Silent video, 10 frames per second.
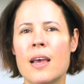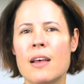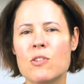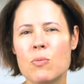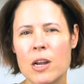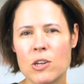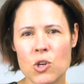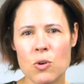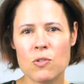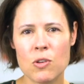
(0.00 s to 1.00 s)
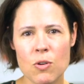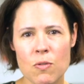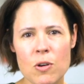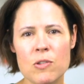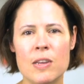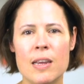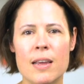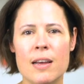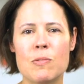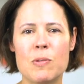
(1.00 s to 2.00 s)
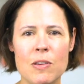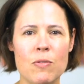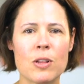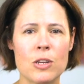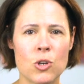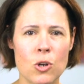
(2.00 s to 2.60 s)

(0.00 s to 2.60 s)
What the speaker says: And so when I chose a university, I specifically